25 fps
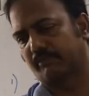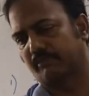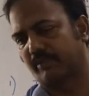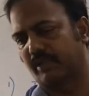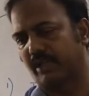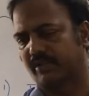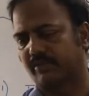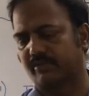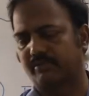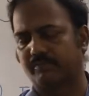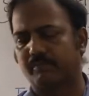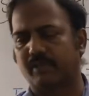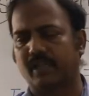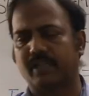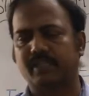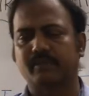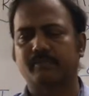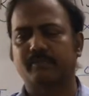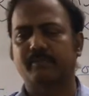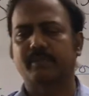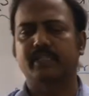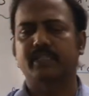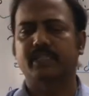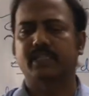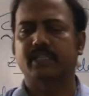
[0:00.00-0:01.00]
But
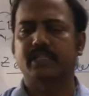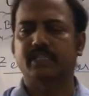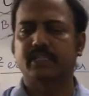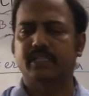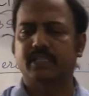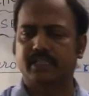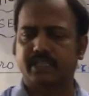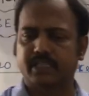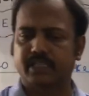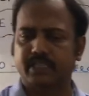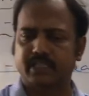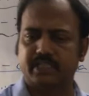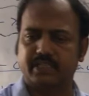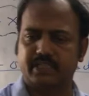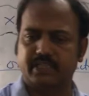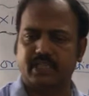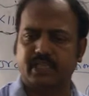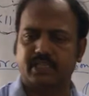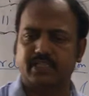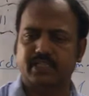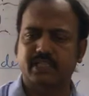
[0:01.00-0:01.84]
mathematically nothing is there.